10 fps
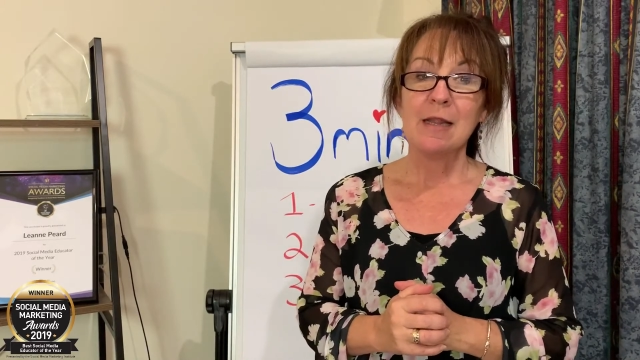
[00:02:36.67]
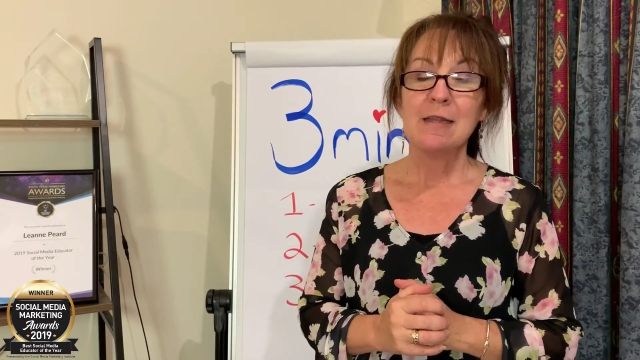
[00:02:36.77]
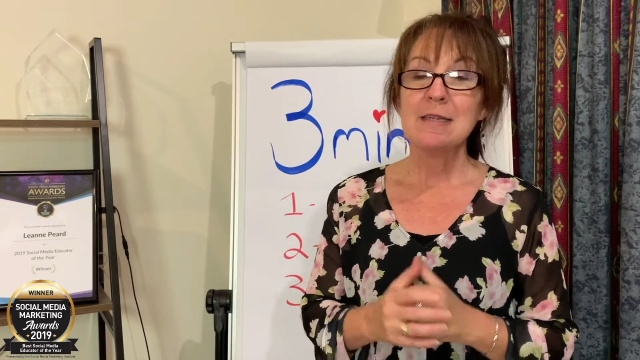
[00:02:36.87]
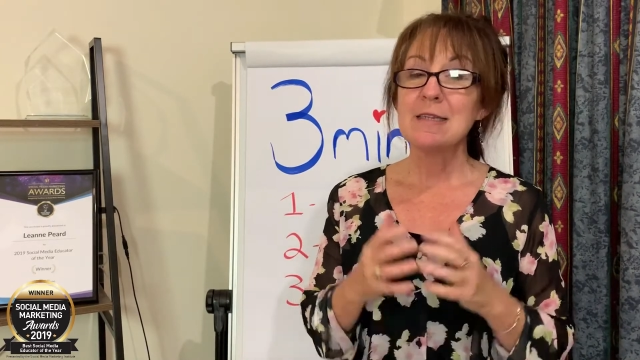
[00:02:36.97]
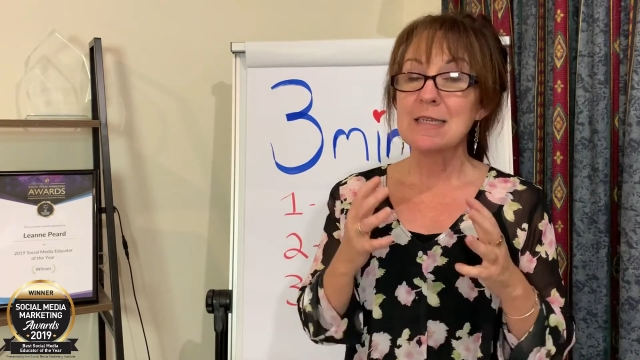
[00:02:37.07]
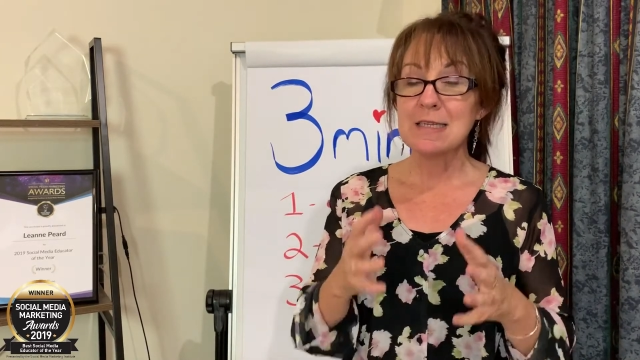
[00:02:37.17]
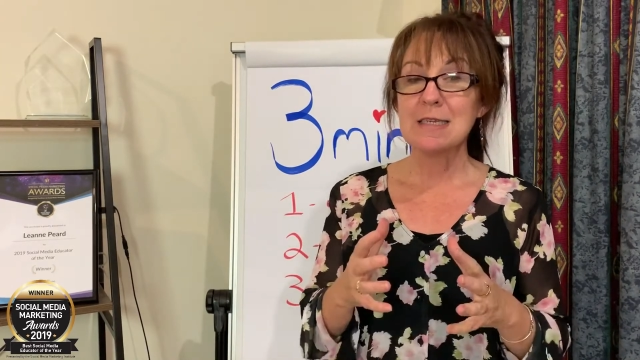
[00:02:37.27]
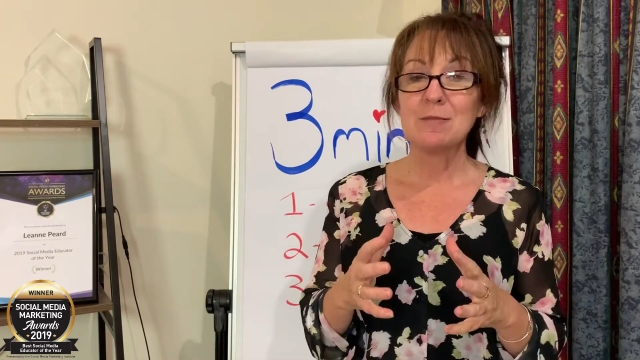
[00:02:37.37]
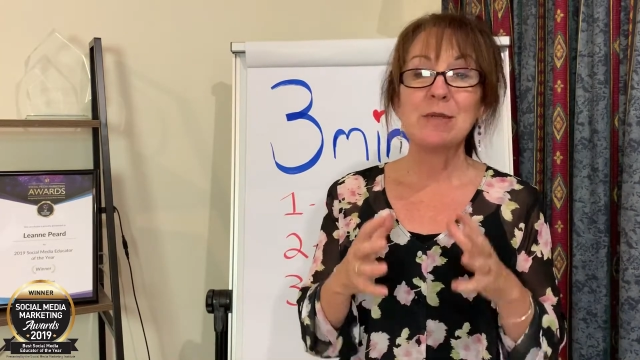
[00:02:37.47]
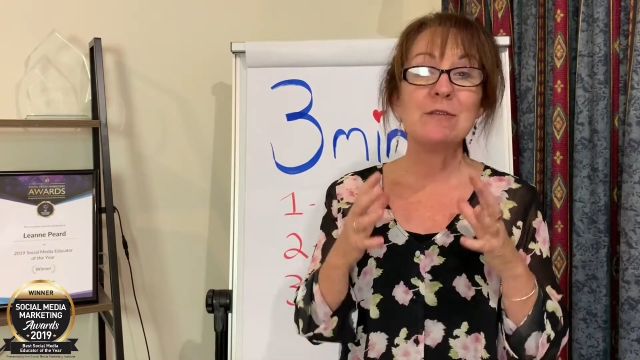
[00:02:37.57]
This
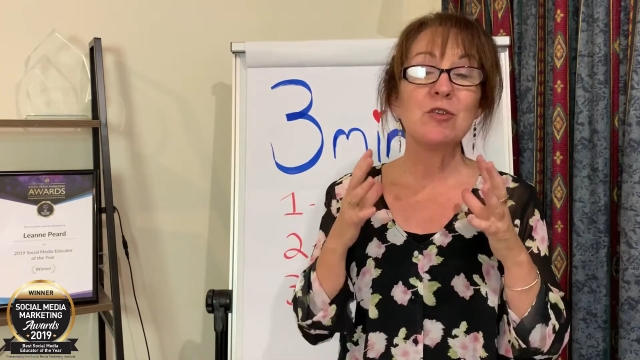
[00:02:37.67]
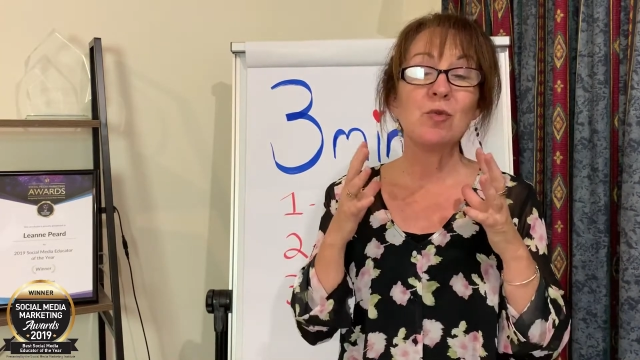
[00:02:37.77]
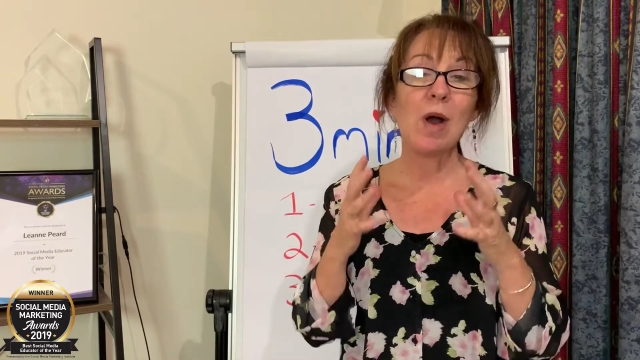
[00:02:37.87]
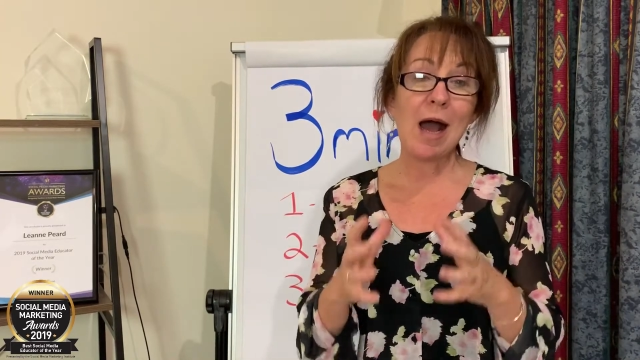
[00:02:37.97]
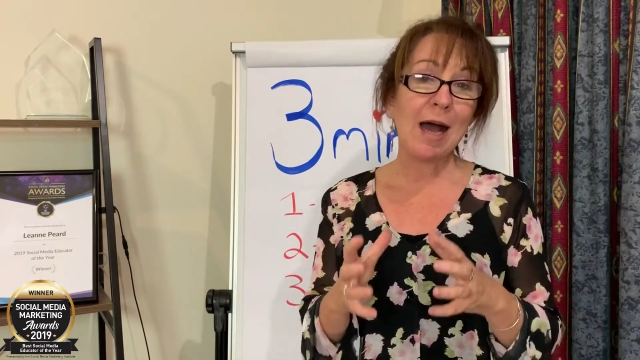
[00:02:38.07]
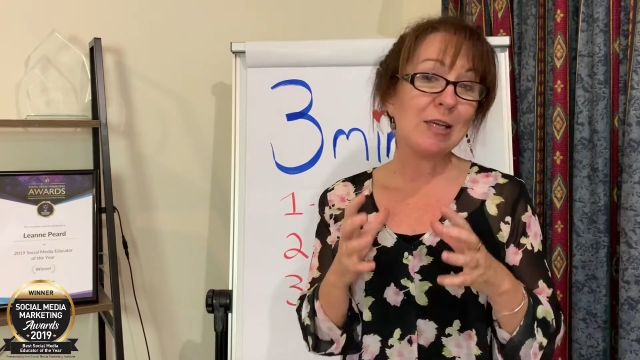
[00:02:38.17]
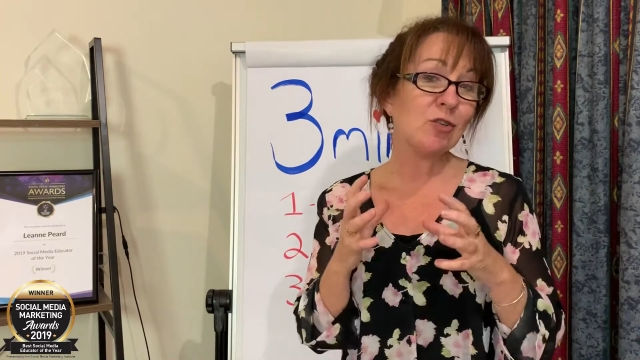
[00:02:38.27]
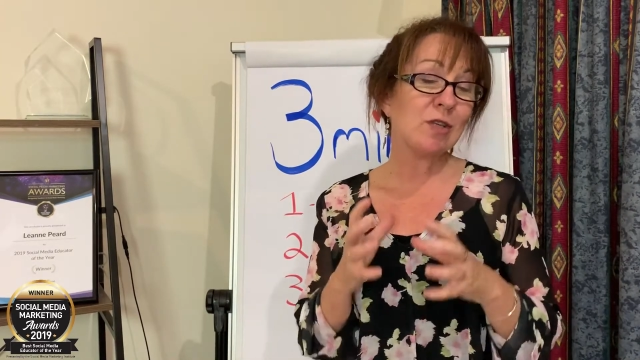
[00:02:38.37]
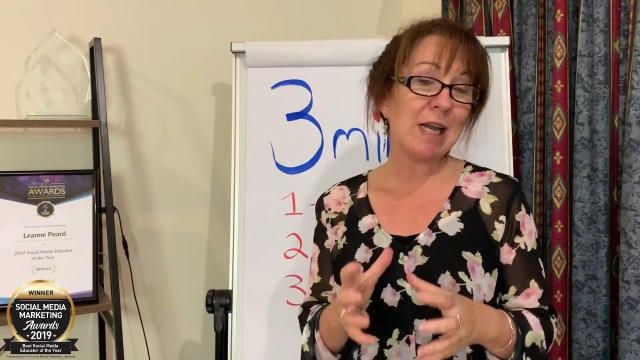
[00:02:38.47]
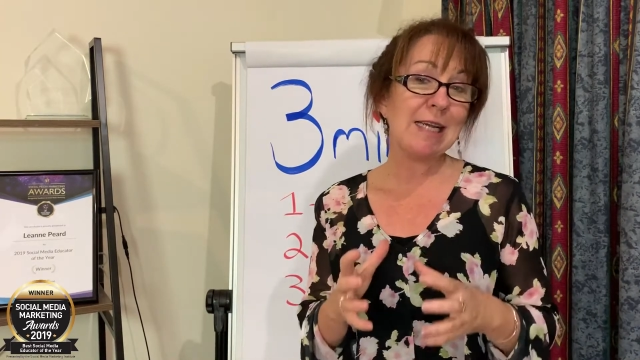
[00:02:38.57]
system gives you
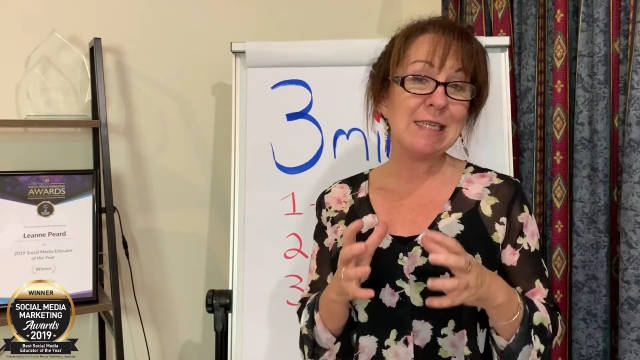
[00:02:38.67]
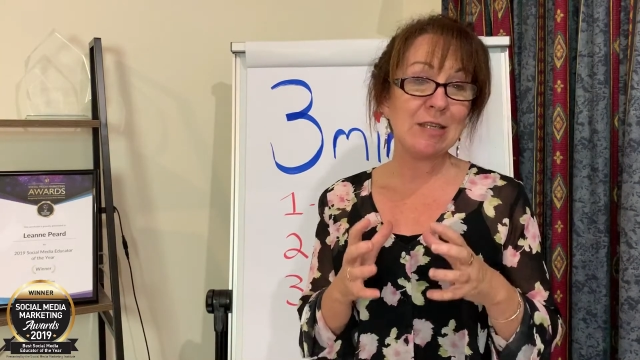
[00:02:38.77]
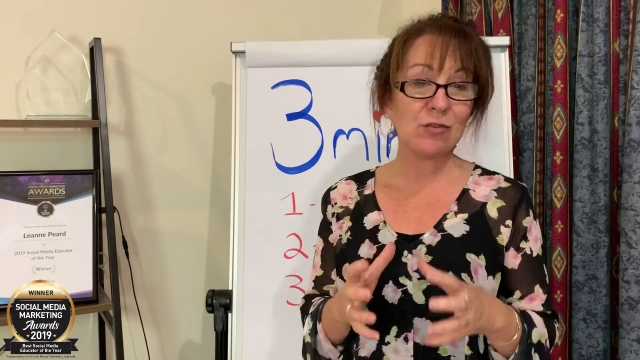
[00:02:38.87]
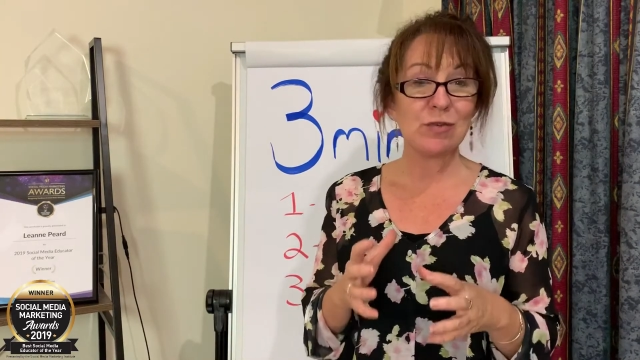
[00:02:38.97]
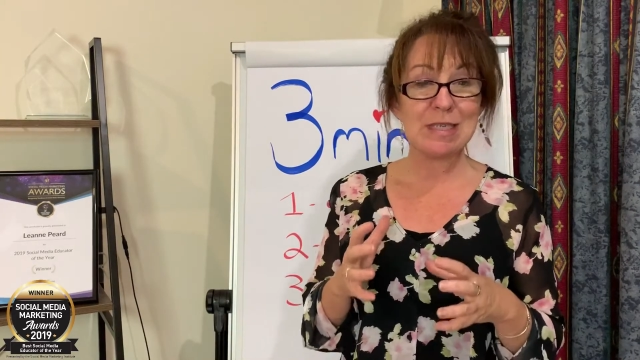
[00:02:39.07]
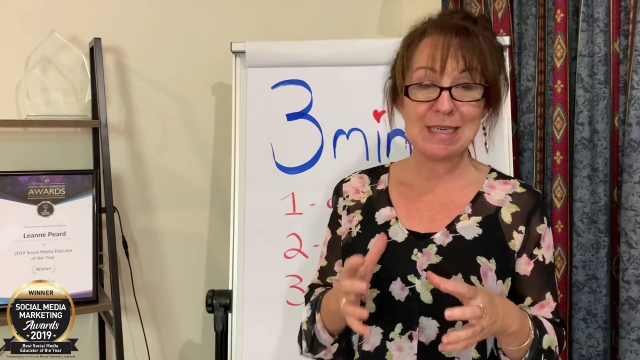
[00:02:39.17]
183